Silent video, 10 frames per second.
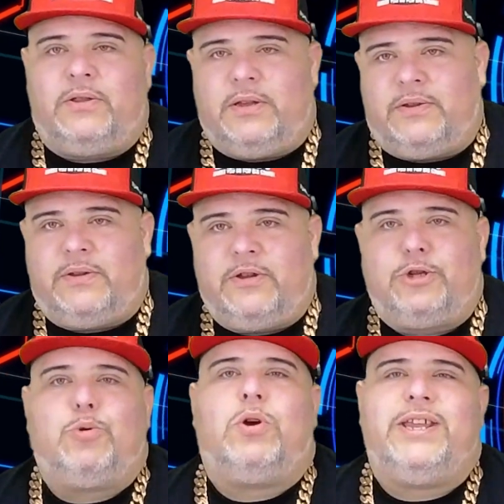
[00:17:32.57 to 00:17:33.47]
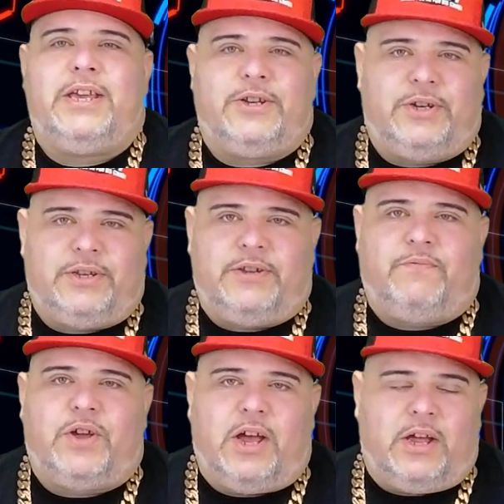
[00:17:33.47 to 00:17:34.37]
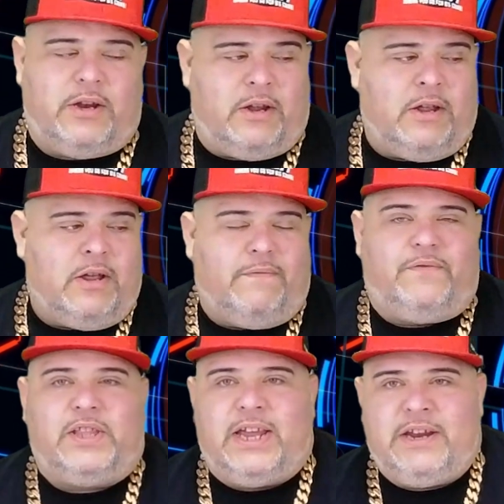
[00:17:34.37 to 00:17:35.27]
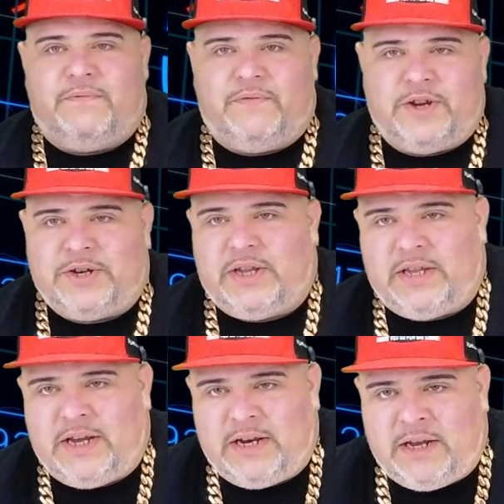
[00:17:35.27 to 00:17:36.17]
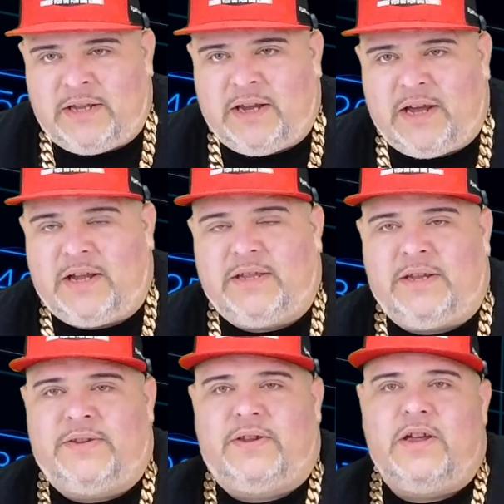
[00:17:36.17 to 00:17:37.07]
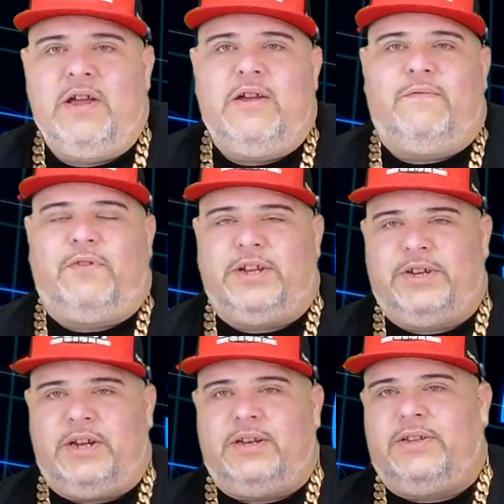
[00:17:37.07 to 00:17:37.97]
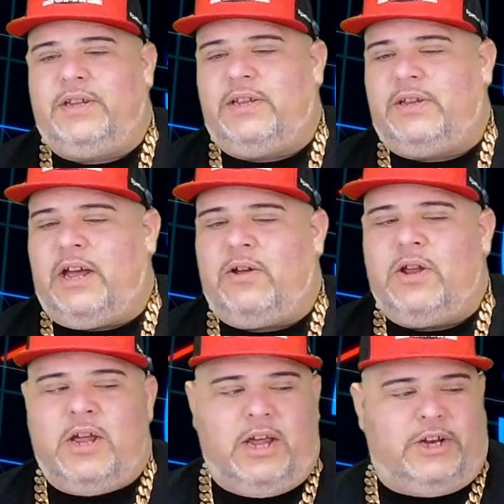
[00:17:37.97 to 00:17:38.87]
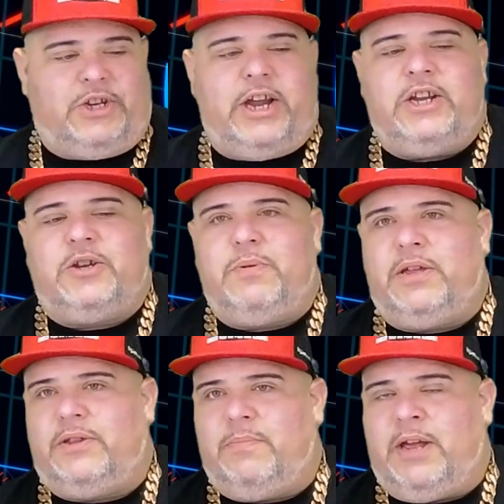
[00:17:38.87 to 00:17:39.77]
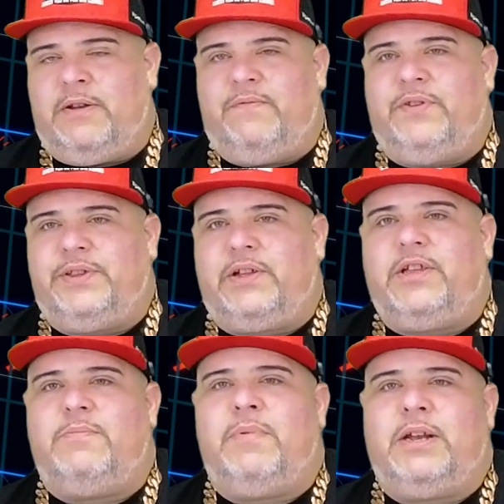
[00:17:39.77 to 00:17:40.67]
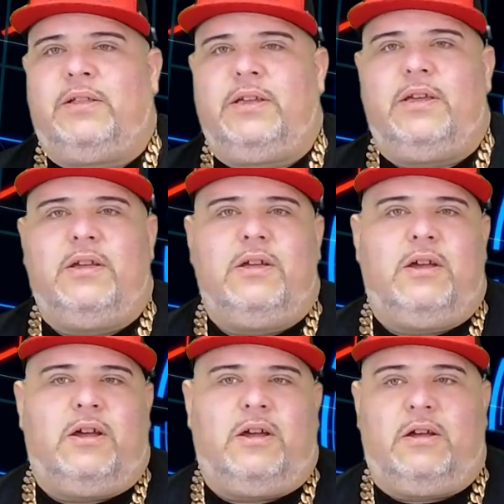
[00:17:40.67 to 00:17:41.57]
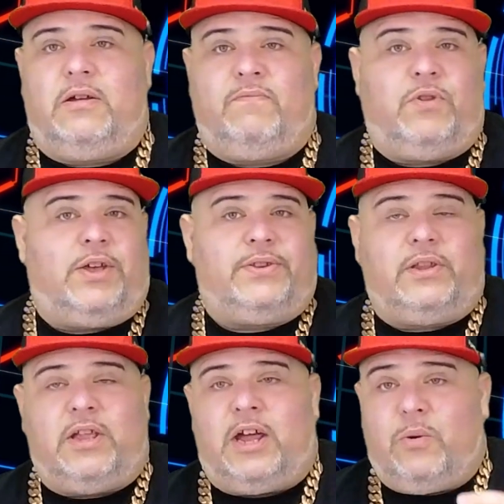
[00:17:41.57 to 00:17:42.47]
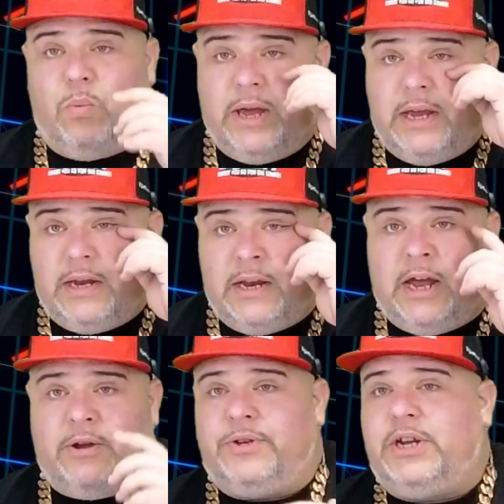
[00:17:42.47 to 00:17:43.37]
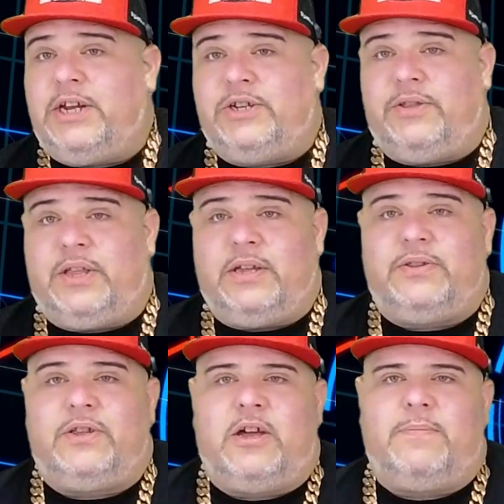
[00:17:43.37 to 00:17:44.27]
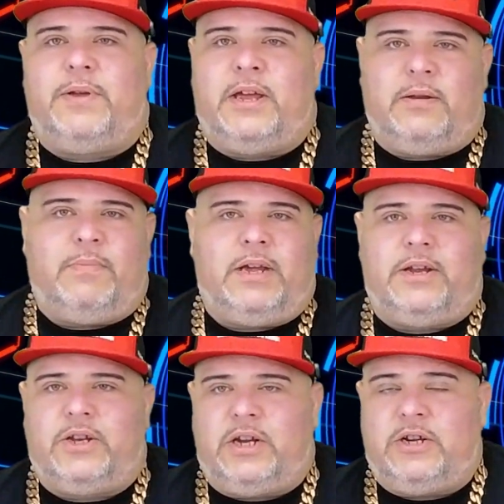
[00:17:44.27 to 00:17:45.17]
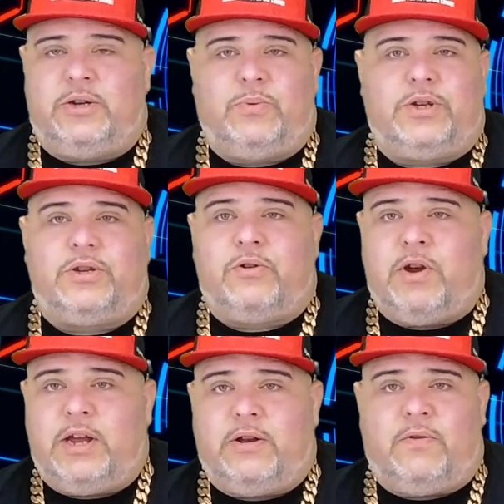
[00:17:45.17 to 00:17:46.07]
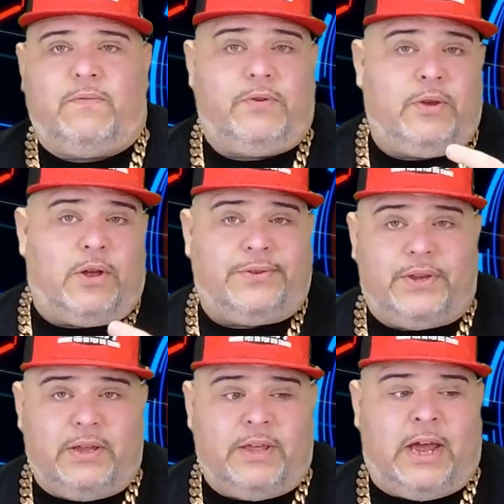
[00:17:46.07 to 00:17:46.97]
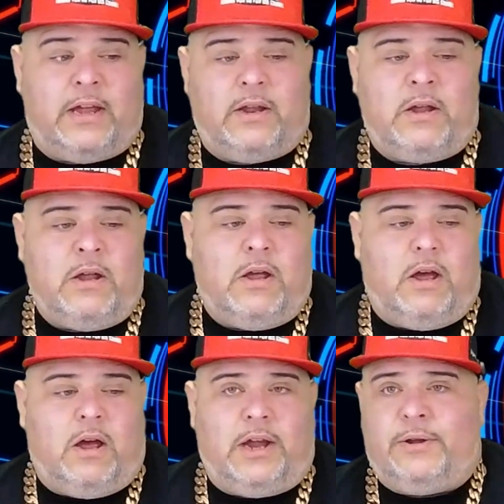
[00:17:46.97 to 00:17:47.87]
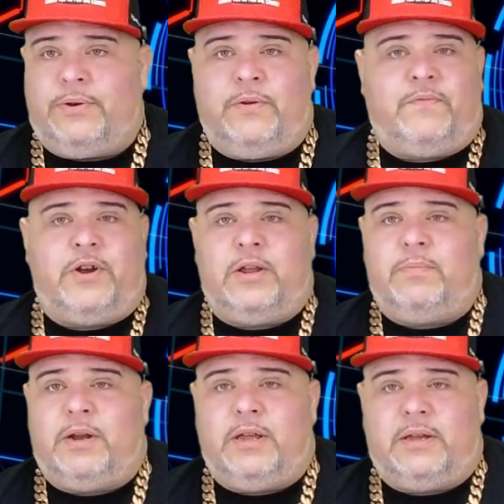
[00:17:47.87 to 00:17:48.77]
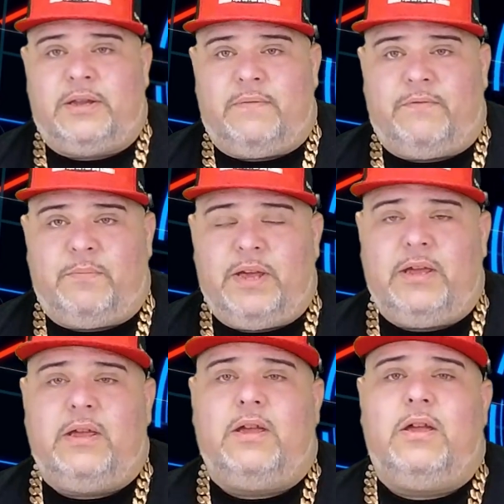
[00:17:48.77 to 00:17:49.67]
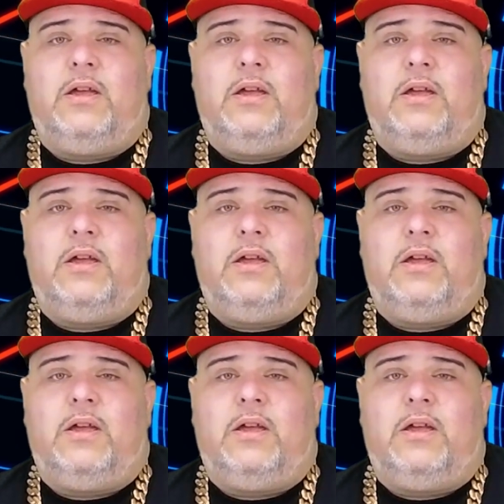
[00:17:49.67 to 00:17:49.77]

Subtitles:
This 20 inches of cut filleted fish that they did to cut this flesh-eating disease out. It changed me as a man physically and mentally. Lost a lot of weight now, changing things up and making changes, which is great. Hopefully you all see that. I don't do it for anybody except for me.